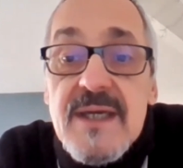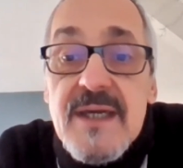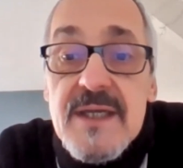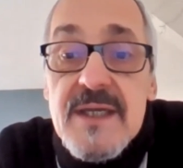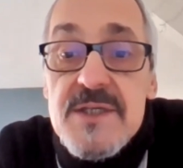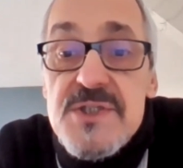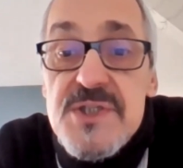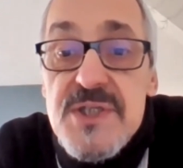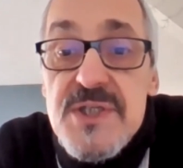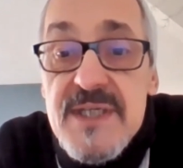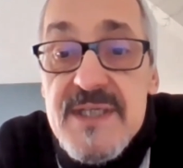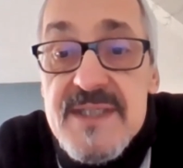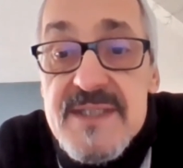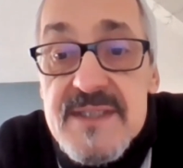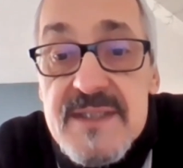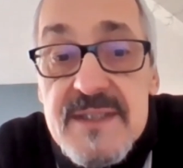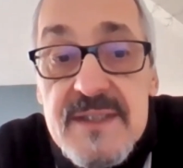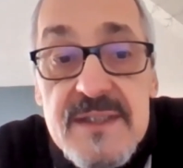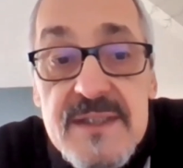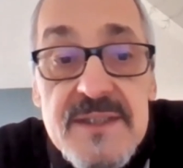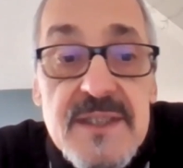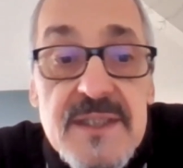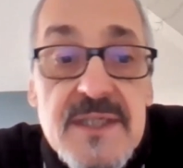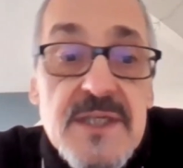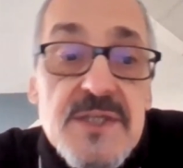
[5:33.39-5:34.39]
and she's
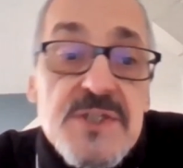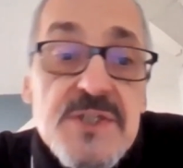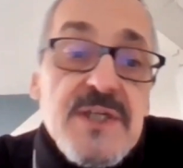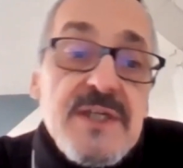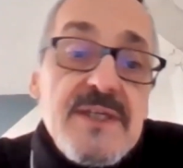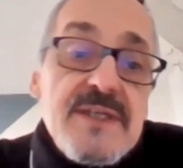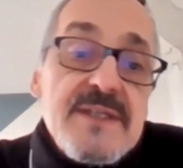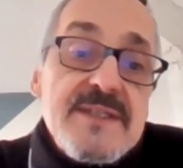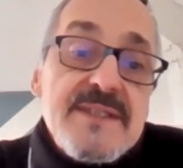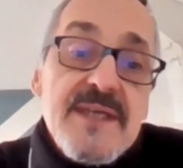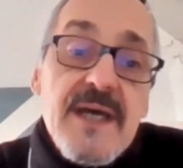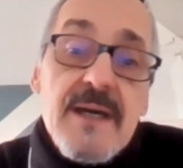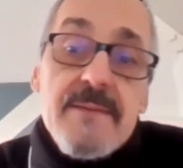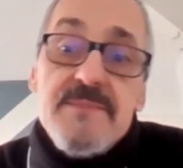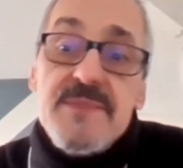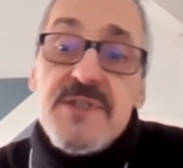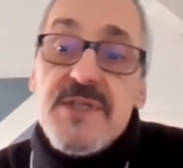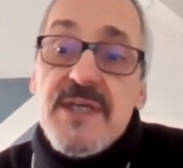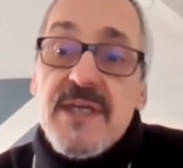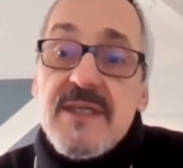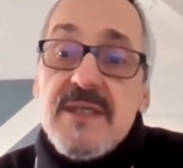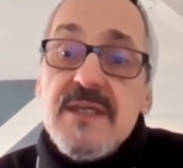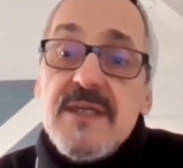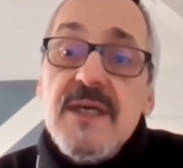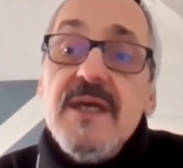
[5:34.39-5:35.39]
still teaching the
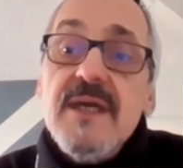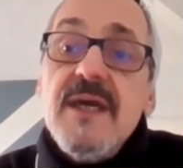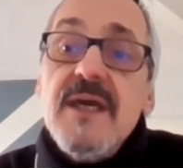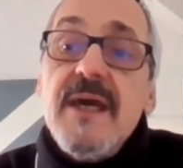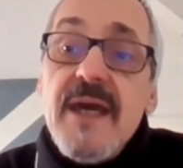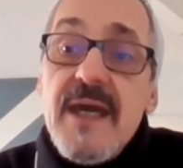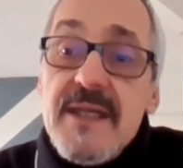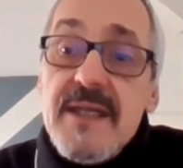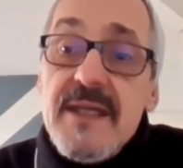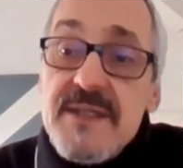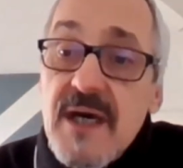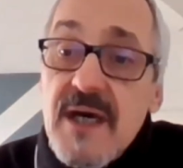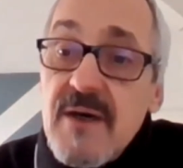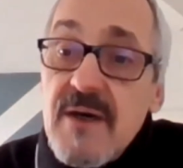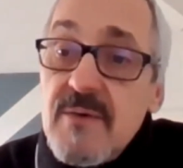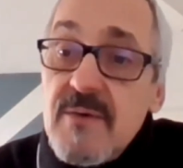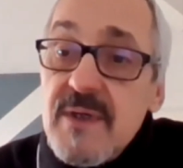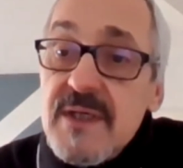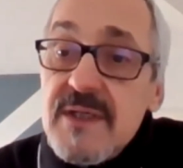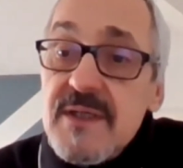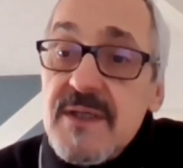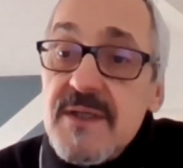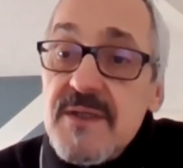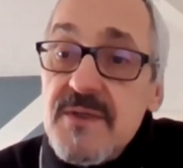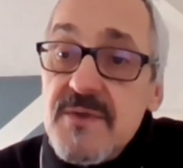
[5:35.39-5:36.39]
subject at
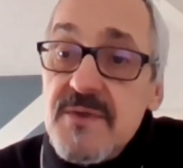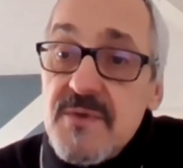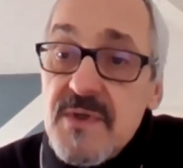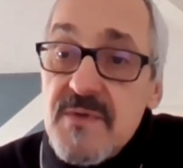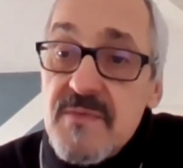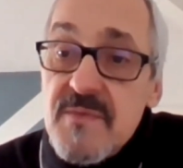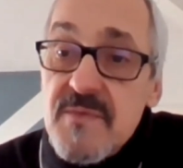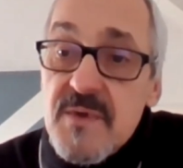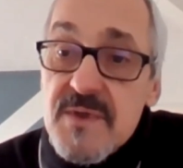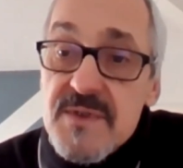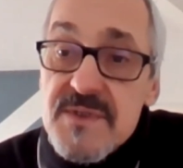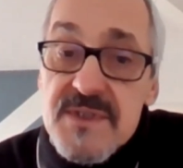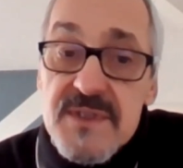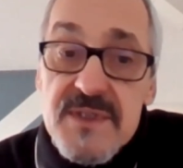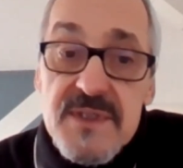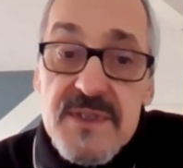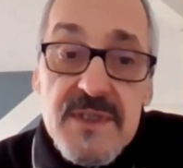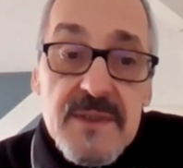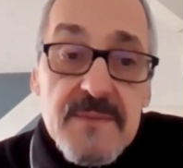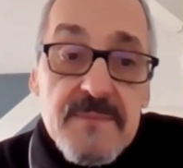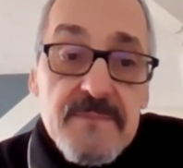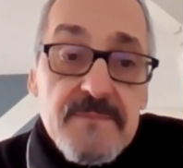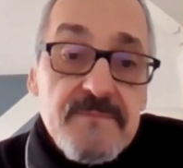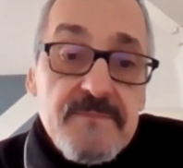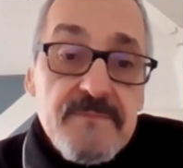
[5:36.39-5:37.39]
our
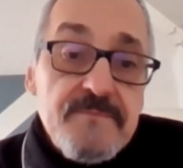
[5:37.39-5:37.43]
university.